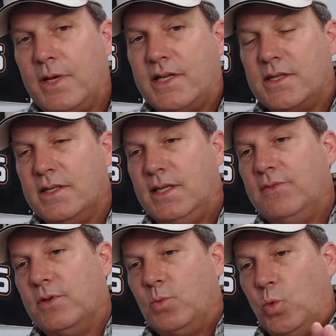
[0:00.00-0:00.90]
makes it
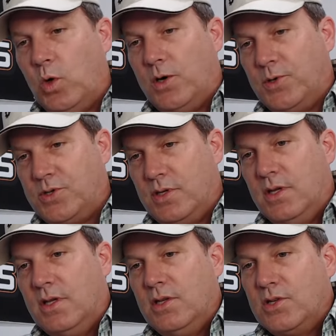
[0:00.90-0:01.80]
even worse.
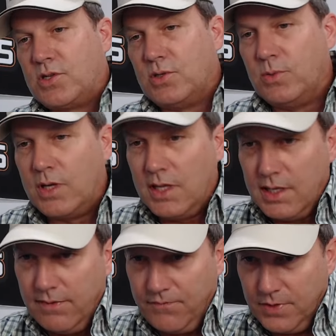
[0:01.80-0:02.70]
So
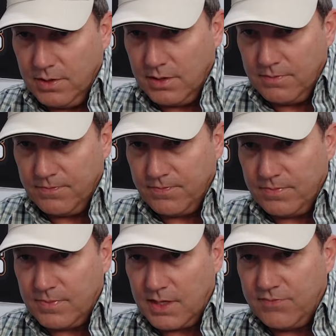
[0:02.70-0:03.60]
if
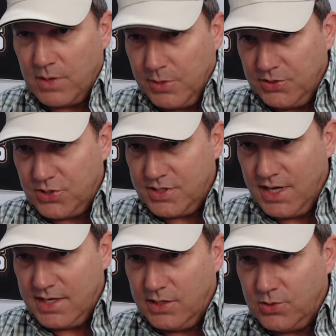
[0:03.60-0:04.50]
I'm
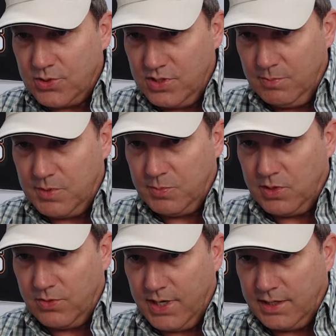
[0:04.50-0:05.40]
understanding your symptom
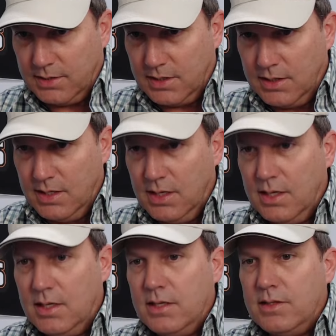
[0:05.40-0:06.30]
correctly,
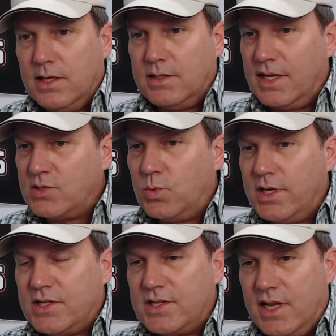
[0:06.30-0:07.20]
then that's
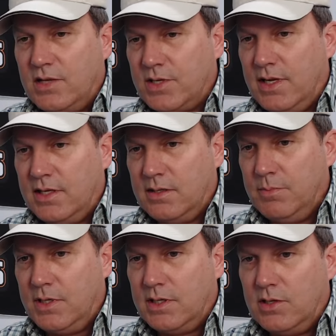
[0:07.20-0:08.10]
what it sounds like to
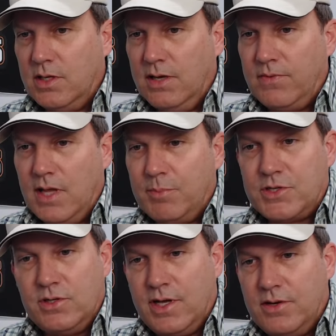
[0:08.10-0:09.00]
me. You got
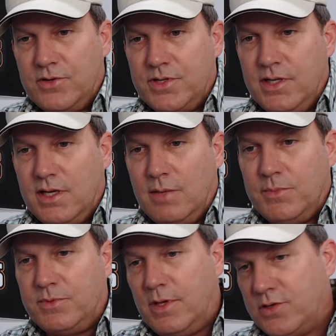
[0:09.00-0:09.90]
to understand,
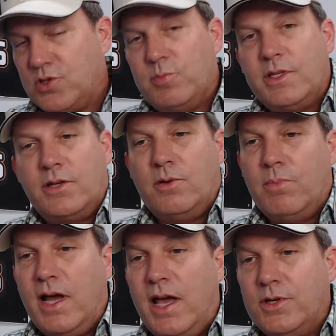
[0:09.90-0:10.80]
I'm assuming that your
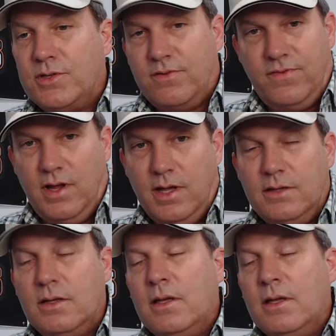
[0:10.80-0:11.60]
batteries are fine,